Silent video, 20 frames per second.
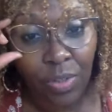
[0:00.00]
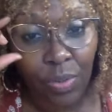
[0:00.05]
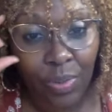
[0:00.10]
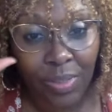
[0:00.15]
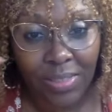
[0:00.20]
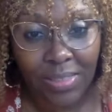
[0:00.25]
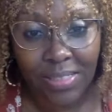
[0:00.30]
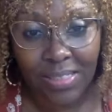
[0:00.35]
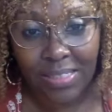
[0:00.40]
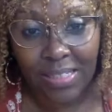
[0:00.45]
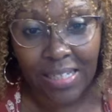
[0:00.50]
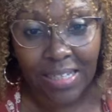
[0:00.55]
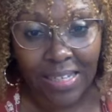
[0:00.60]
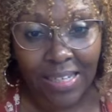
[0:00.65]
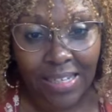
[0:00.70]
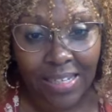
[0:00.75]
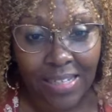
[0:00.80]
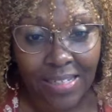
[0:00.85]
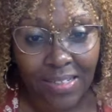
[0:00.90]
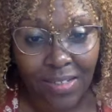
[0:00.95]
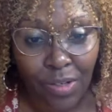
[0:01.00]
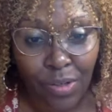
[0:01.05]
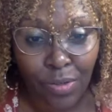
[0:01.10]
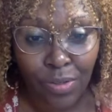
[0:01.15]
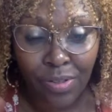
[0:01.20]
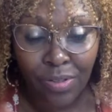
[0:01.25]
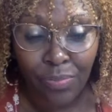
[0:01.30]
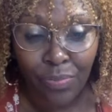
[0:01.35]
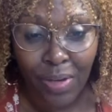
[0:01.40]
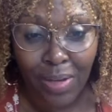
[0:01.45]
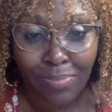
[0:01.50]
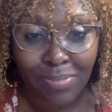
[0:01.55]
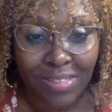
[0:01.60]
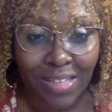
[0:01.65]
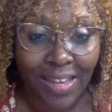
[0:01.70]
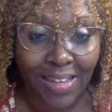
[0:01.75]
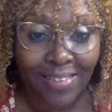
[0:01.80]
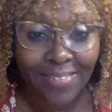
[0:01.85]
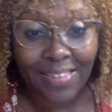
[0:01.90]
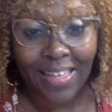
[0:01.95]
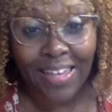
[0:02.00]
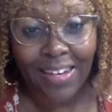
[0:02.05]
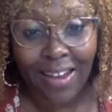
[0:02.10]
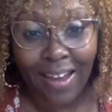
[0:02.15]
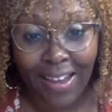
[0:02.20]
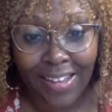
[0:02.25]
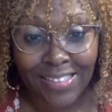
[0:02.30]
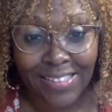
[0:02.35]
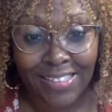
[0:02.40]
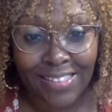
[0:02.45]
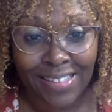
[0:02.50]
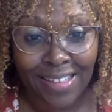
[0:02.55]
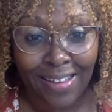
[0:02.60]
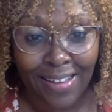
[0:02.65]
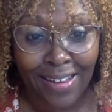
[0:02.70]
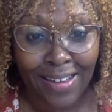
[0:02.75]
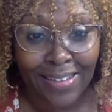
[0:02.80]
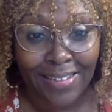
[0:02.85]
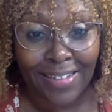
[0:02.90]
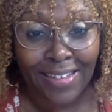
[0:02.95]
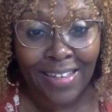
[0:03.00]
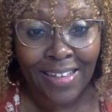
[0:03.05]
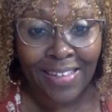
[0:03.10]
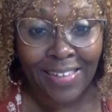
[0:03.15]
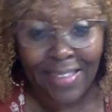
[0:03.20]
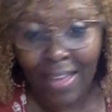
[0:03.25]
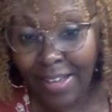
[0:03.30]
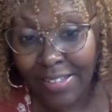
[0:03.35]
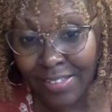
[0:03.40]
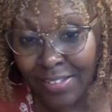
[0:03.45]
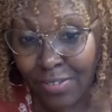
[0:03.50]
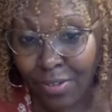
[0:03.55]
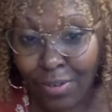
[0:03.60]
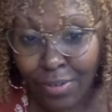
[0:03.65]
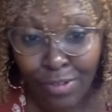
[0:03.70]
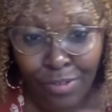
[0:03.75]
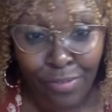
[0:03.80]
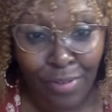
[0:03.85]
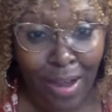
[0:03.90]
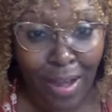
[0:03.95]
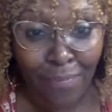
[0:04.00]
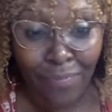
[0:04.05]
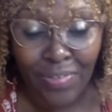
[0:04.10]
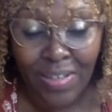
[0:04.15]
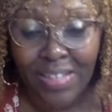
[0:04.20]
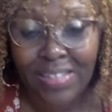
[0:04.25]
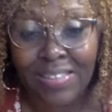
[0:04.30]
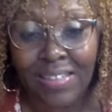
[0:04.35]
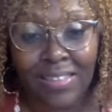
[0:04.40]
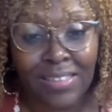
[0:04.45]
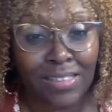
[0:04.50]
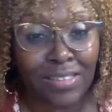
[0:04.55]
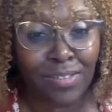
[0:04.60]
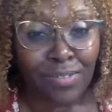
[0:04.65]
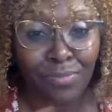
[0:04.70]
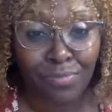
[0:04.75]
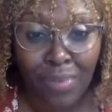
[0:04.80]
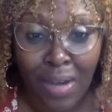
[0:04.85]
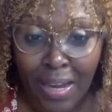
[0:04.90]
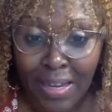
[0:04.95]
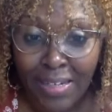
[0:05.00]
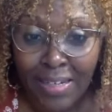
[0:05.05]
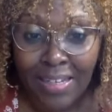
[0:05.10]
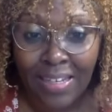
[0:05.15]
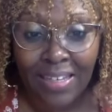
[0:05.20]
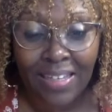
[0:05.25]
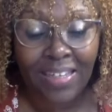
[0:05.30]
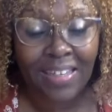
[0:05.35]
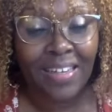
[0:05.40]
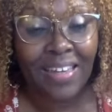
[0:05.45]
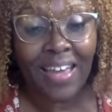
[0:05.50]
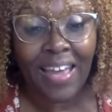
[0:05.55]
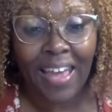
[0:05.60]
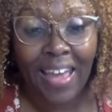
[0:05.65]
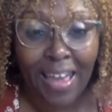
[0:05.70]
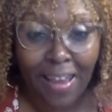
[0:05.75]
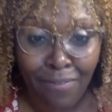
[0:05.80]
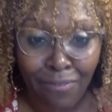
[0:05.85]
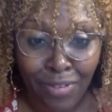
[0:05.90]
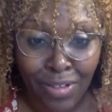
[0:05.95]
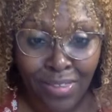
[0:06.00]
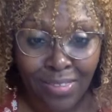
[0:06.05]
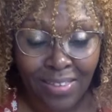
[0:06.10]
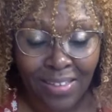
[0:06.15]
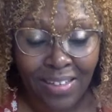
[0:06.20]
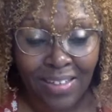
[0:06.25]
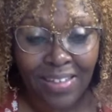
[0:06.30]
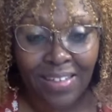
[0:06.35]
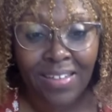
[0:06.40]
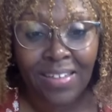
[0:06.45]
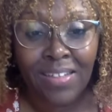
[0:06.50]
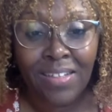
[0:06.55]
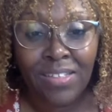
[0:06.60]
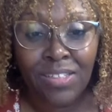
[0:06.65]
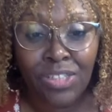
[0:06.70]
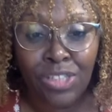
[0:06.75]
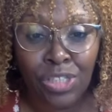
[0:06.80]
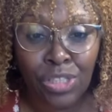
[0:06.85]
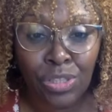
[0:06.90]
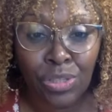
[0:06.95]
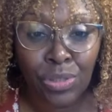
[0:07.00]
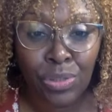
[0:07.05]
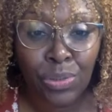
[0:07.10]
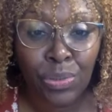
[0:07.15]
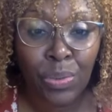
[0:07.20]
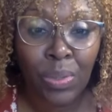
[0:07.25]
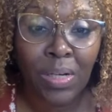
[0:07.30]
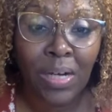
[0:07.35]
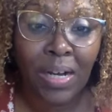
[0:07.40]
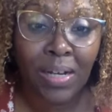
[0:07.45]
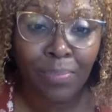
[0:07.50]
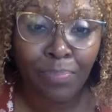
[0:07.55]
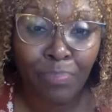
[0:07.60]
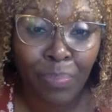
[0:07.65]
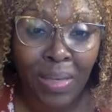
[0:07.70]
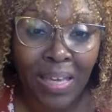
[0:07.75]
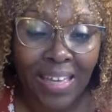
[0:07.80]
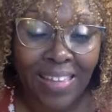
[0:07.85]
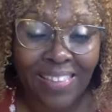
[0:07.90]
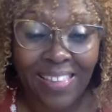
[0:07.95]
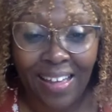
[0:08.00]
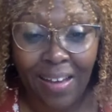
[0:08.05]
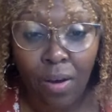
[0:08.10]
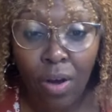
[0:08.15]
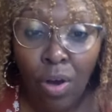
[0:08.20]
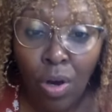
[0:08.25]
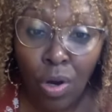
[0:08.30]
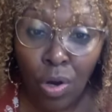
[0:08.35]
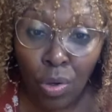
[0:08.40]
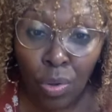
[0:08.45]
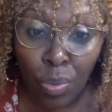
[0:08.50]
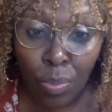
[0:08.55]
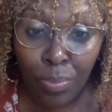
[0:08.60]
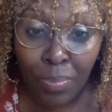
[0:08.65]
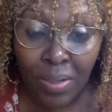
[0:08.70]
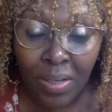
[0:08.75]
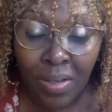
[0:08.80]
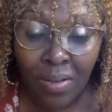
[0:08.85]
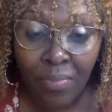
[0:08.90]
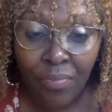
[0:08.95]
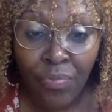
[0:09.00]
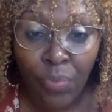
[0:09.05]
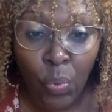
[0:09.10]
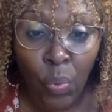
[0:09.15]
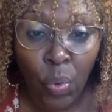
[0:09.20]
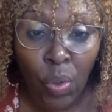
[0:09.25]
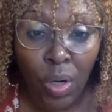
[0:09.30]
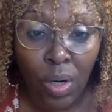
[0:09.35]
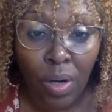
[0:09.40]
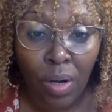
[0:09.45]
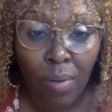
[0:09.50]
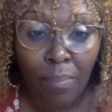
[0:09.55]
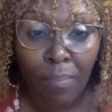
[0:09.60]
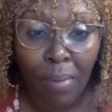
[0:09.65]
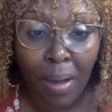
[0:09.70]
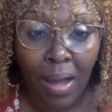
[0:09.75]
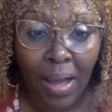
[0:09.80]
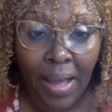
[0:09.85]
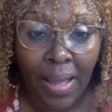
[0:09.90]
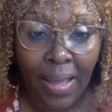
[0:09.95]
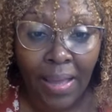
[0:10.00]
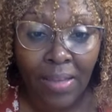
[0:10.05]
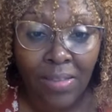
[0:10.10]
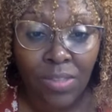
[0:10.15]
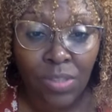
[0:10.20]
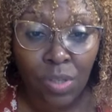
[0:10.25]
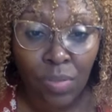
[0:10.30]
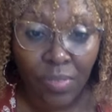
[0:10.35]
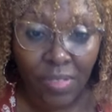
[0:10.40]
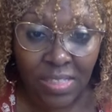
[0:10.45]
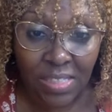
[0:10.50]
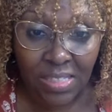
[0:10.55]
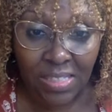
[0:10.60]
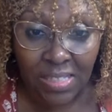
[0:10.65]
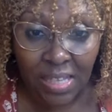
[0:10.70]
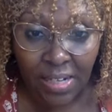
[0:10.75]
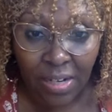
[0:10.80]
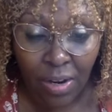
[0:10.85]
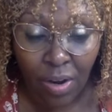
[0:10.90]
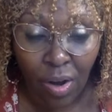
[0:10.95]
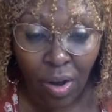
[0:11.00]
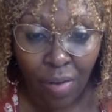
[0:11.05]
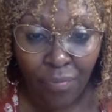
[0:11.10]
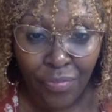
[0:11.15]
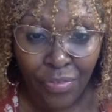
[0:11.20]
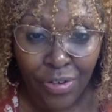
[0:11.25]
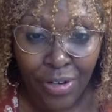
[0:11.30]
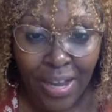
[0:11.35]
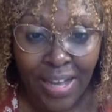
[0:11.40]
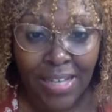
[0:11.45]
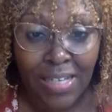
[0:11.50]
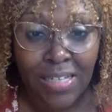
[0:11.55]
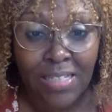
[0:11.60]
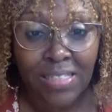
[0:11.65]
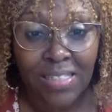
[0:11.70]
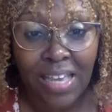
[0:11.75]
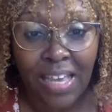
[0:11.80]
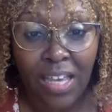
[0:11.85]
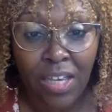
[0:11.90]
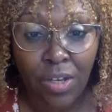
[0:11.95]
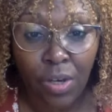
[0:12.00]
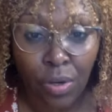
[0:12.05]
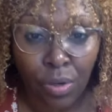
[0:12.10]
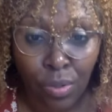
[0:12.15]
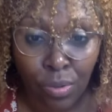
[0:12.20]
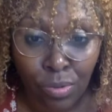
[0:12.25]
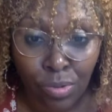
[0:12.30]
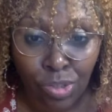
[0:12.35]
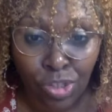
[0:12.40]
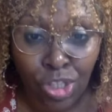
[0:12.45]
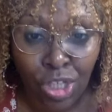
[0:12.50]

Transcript: can see it. Go to the website that I designed. I did all the graphics, I did the writing, everything to be the home for my services that I offer as a coach